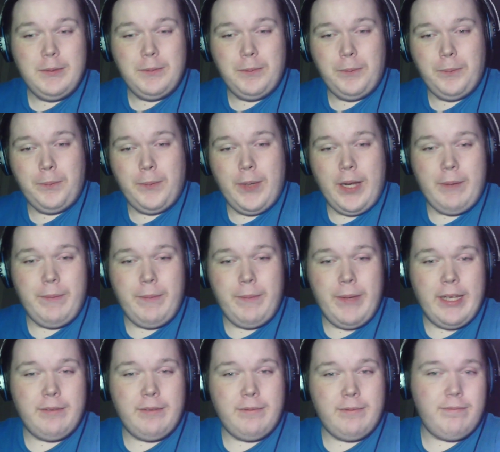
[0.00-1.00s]
But I
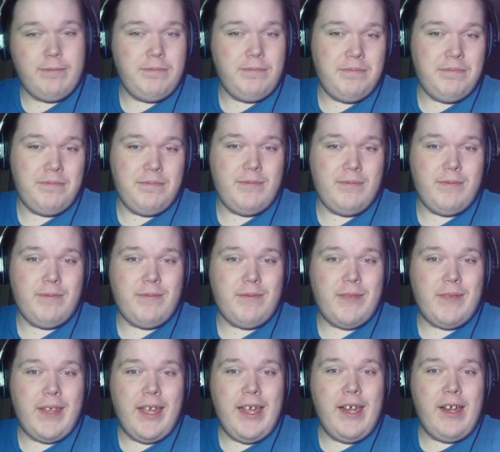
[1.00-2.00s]
mean,
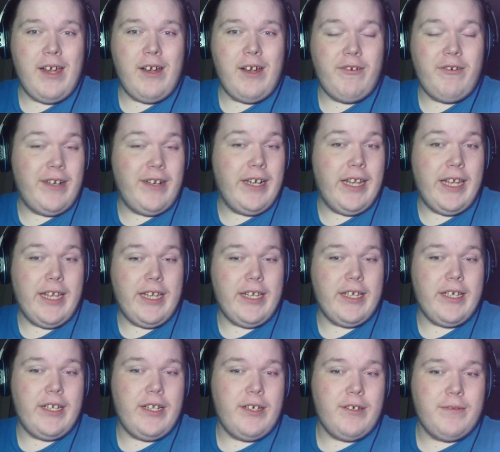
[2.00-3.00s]
they already, you
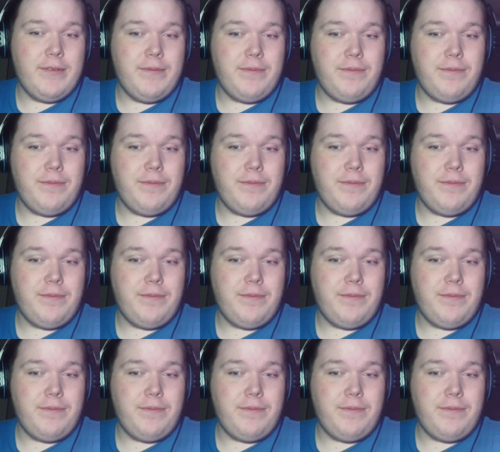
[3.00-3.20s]
know,